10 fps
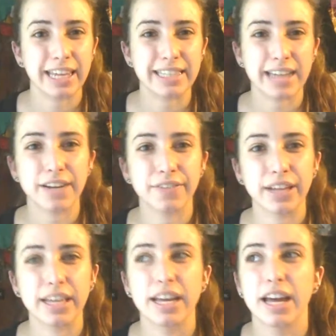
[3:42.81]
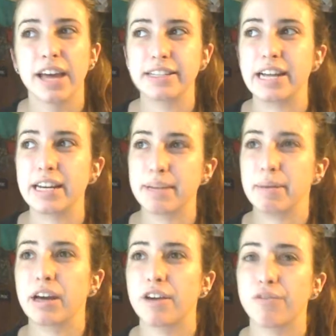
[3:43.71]
It's kind of like the
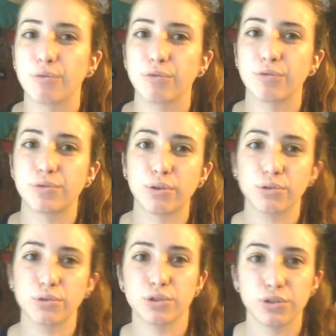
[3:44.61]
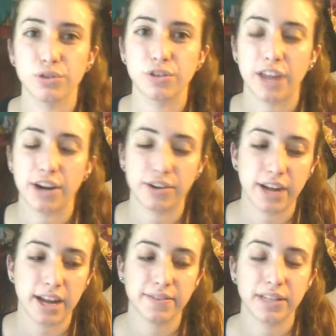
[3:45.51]
dynamic of soldiers that are
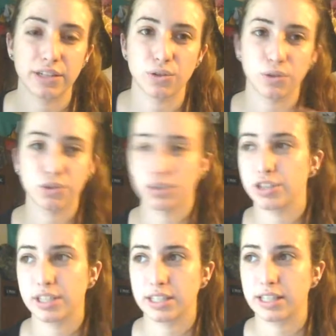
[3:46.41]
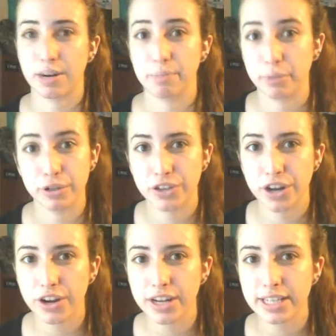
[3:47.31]
natives and soldiers that are
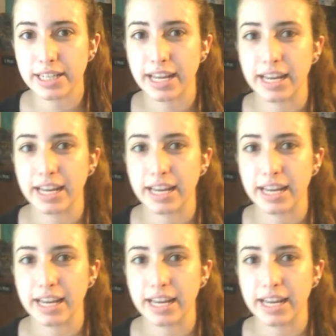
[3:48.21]
mercenaries, and